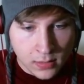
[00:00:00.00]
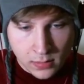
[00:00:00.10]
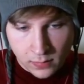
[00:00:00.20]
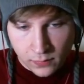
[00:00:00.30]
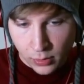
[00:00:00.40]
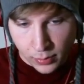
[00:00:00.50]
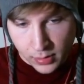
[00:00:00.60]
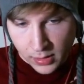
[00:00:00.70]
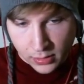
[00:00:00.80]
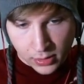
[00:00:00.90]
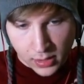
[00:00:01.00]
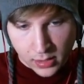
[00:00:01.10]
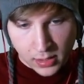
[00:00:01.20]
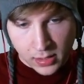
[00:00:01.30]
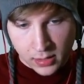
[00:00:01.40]
40% extra
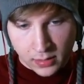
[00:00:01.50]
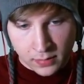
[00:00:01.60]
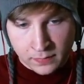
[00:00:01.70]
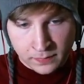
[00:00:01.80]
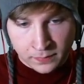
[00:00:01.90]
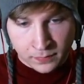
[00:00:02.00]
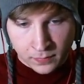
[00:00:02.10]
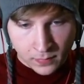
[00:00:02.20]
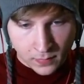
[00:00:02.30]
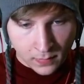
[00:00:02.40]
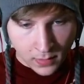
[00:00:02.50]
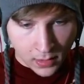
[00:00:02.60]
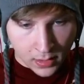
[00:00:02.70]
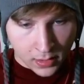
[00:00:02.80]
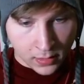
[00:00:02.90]
healing.
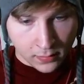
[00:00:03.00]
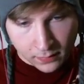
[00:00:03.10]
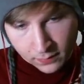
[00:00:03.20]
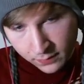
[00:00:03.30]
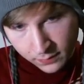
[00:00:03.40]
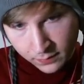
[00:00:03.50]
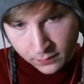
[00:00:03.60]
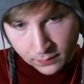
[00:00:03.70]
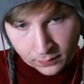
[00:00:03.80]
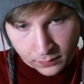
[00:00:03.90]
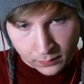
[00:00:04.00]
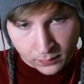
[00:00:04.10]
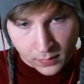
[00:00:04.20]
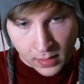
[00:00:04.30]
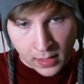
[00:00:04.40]
I'll
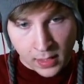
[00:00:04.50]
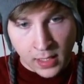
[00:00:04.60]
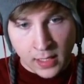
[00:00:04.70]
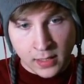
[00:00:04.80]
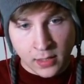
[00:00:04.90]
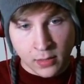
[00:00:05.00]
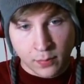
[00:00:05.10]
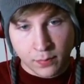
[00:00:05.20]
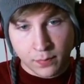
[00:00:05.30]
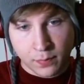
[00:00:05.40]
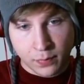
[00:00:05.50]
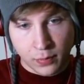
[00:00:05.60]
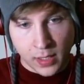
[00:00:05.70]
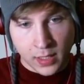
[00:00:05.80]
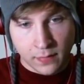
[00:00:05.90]
add another
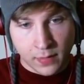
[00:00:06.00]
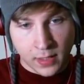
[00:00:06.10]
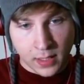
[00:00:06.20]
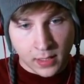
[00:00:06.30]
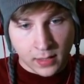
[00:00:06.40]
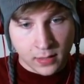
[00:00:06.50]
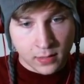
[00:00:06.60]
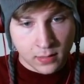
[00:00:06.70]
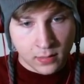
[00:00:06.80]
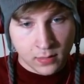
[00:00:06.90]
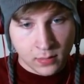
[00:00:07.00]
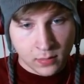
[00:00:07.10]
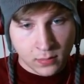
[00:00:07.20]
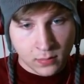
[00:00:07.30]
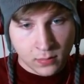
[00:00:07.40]
break if I can.
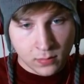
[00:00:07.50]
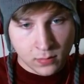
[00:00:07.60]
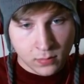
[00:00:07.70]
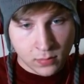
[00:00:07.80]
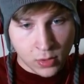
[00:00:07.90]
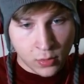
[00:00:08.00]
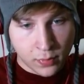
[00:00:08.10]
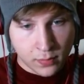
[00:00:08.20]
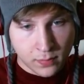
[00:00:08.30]
Nope.